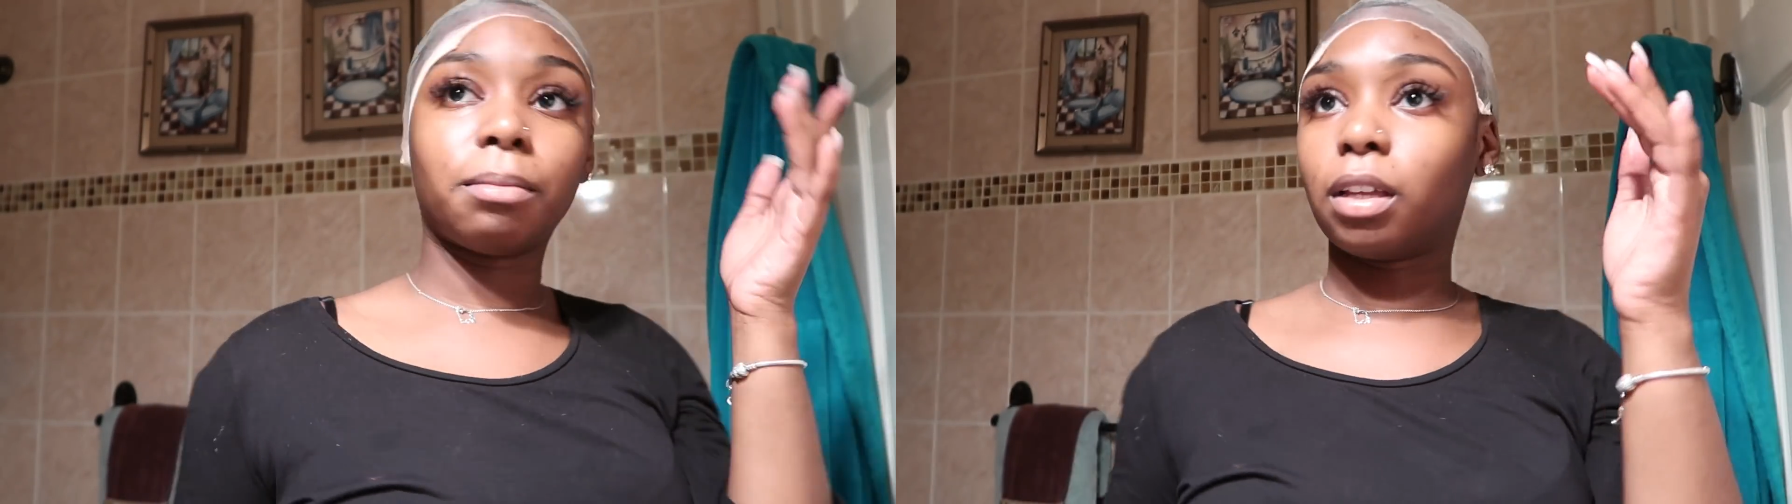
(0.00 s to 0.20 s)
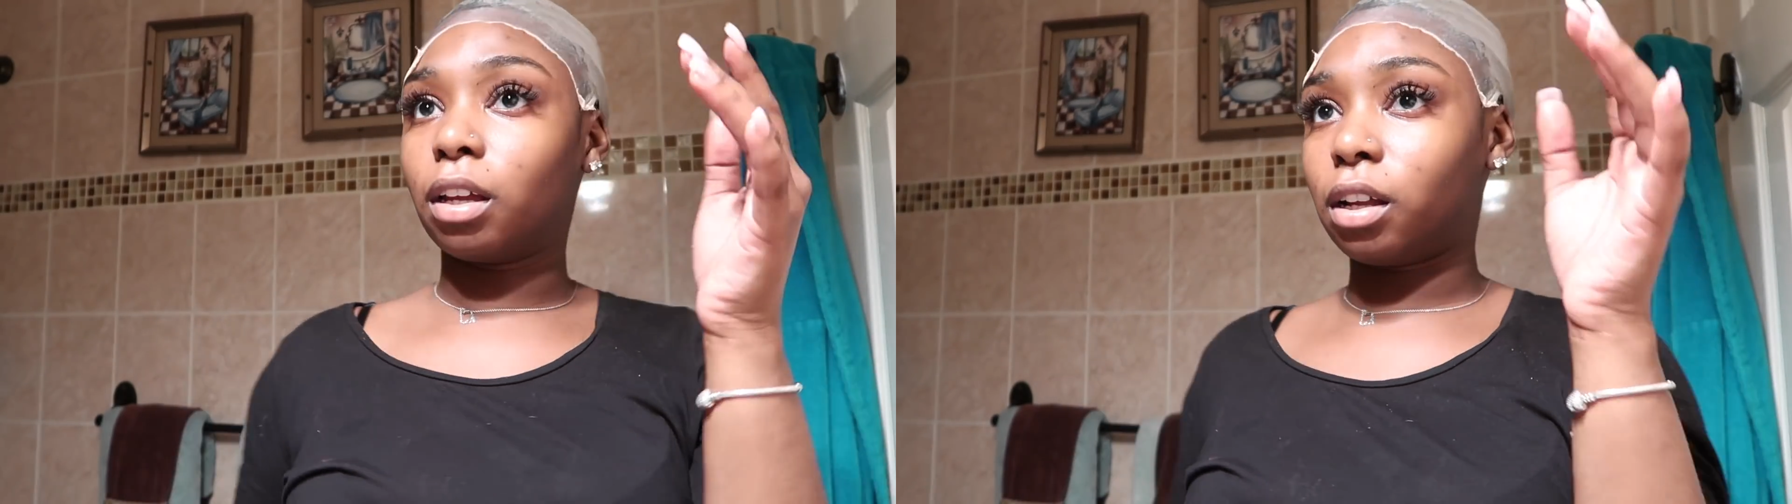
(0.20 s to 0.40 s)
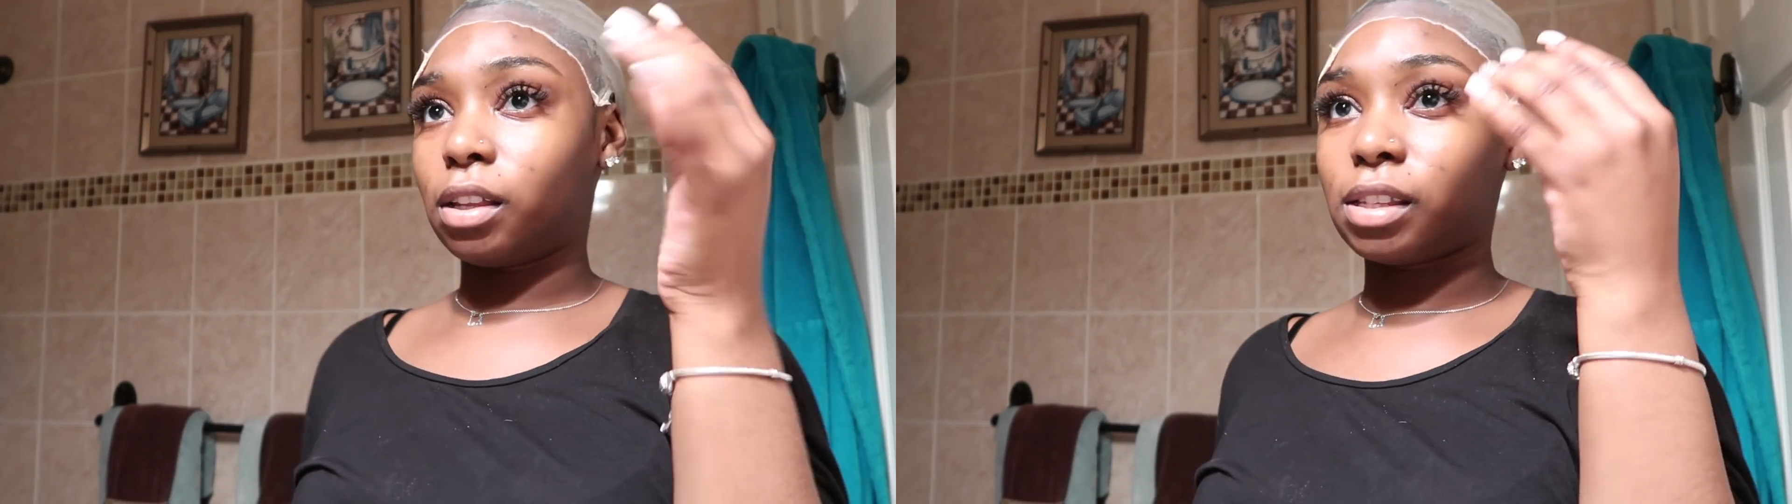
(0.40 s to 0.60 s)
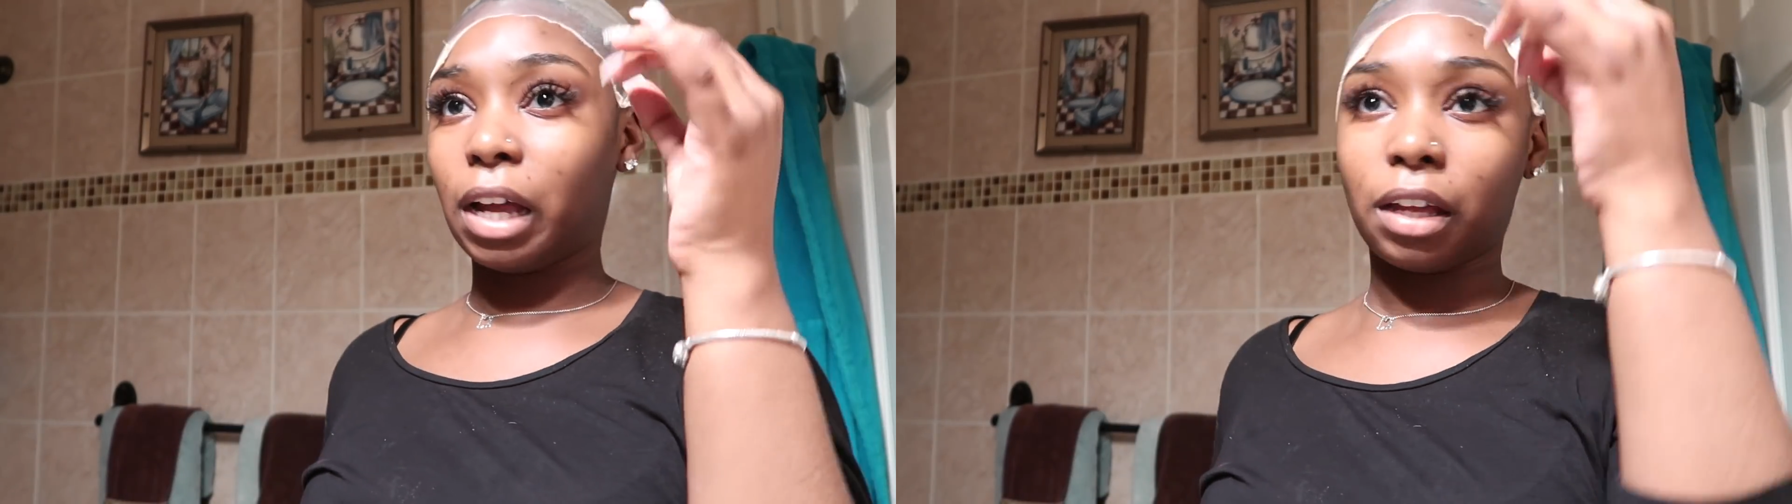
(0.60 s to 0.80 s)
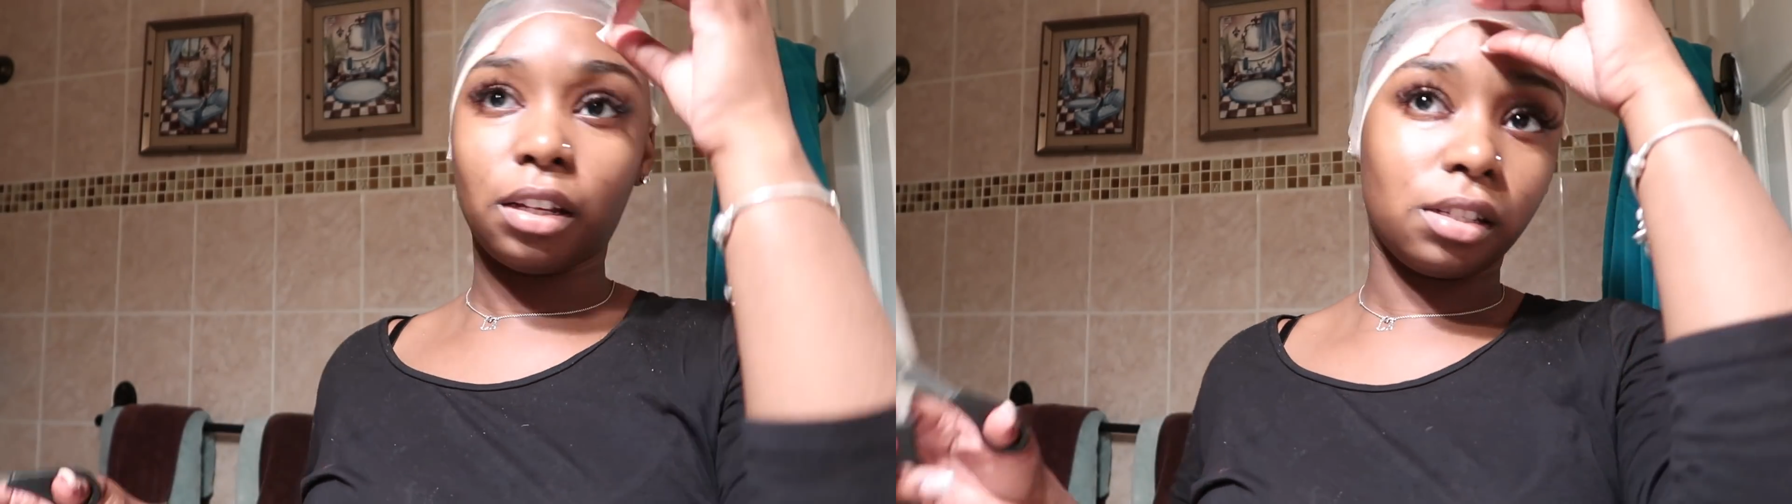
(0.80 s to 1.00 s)
thing because it's
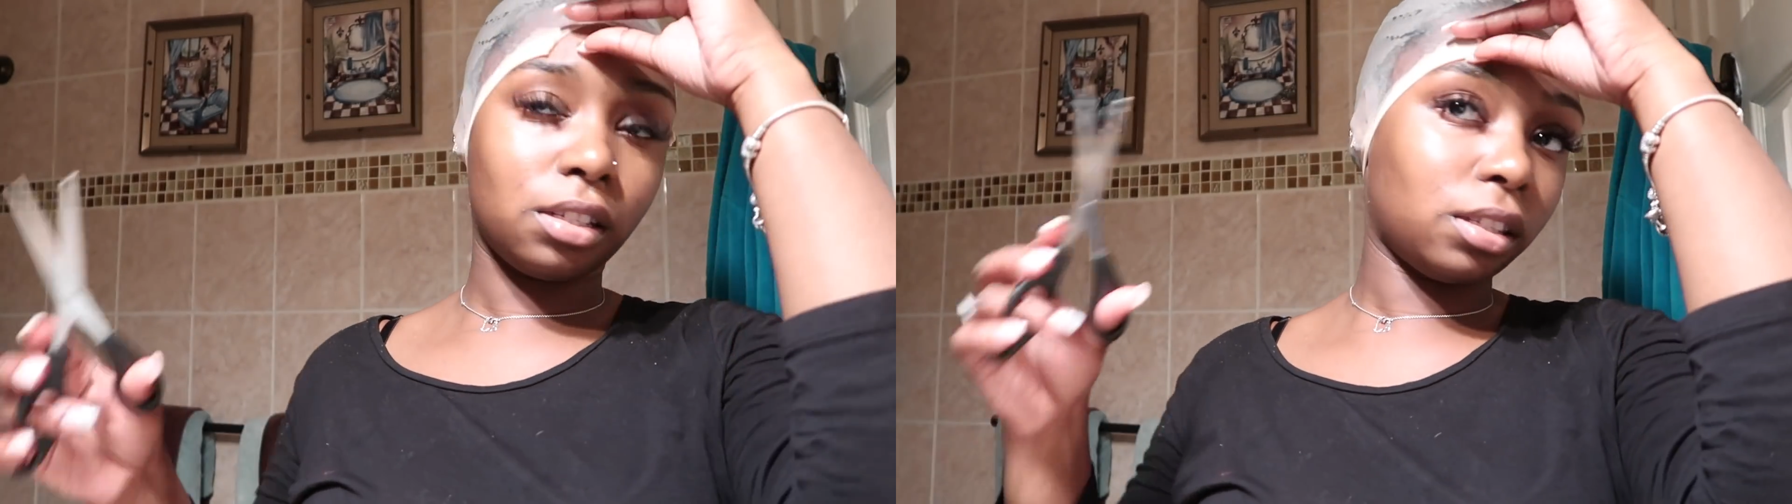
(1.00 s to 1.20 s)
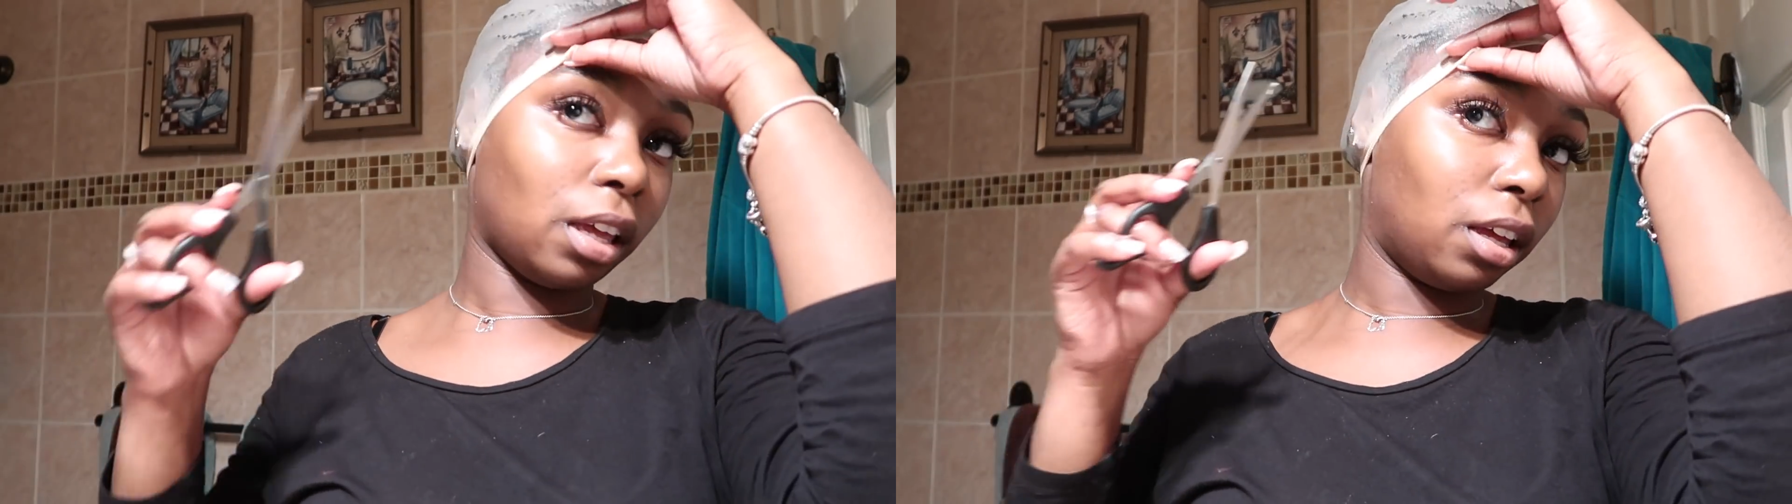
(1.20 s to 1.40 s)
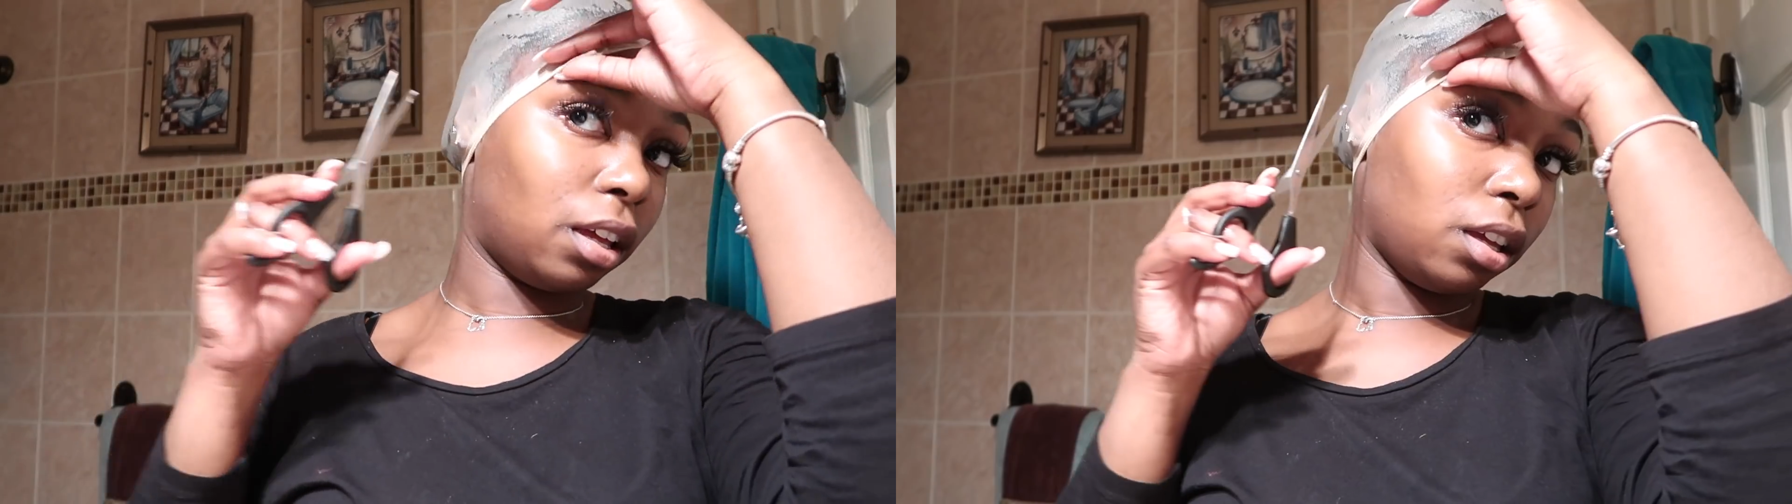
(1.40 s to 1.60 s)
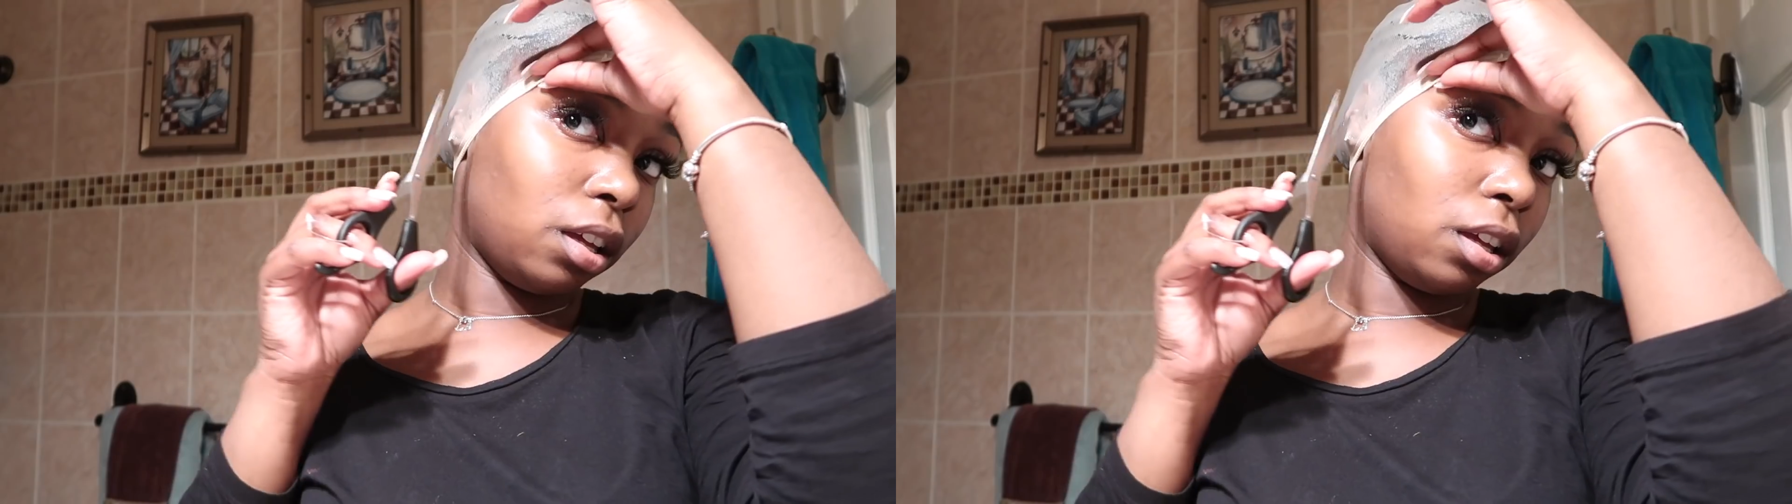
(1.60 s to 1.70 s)
not gonna stay